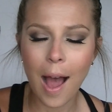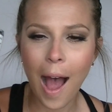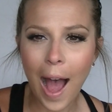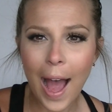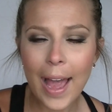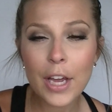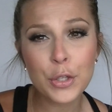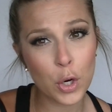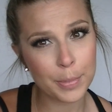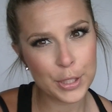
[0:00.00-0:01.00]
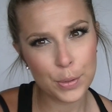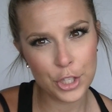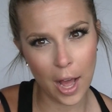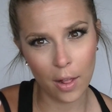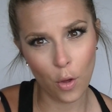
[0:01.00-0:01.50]
I normally do
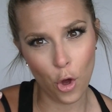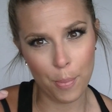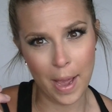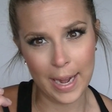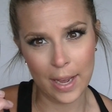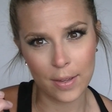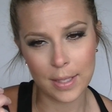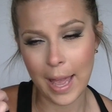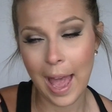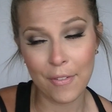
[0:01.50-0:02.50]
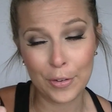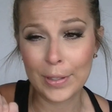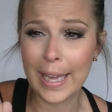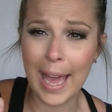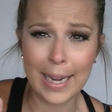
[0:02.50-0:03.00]
gel on my nails. I haven't
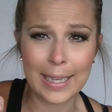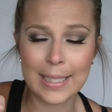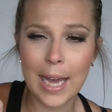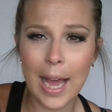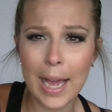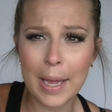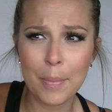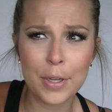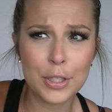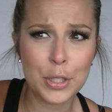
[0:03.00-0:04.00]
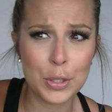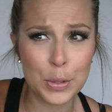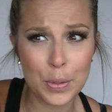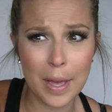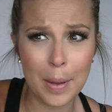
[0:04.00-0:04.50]
really had any time to
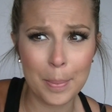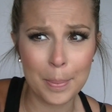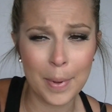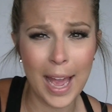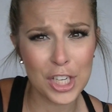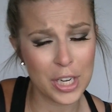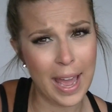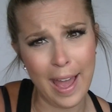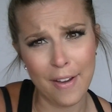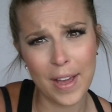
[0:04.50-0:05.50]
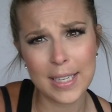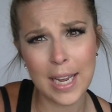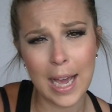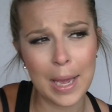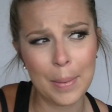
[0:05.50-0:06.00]
do them. Actually, I have had
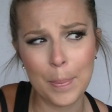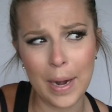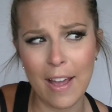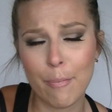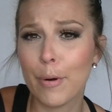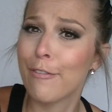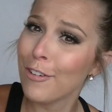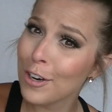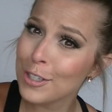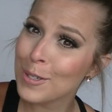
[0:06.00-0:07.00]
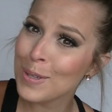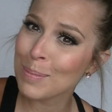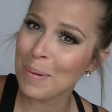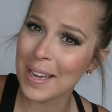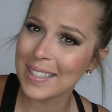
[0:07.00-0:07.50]
time, but I've preferred to use
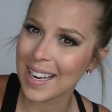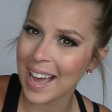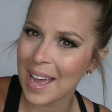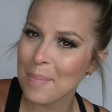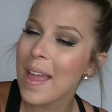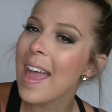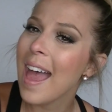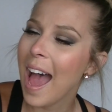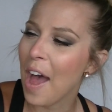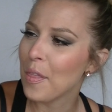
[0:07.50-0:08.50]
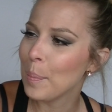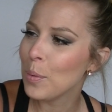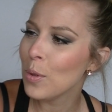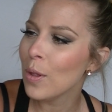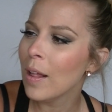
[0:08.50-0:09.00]
my time at the
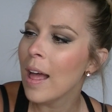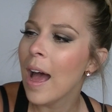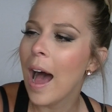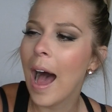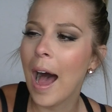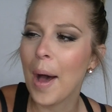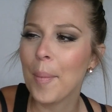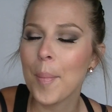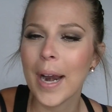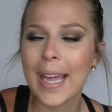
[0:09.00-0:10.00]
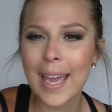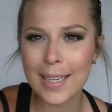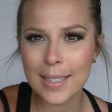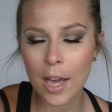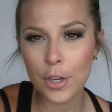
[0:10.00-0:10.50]
pool. But I
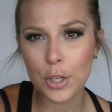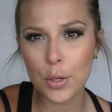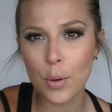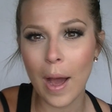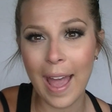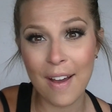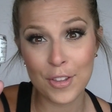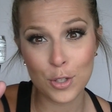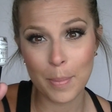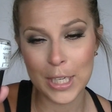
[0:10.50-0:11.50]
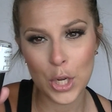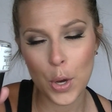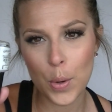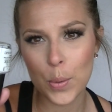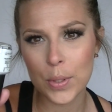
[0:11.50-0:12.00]
can tell you, I have this on my
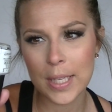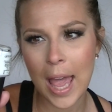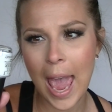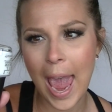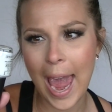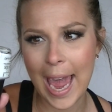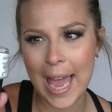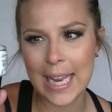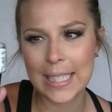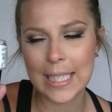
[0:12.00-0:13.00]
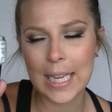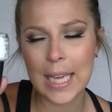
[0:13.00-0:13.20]
toes and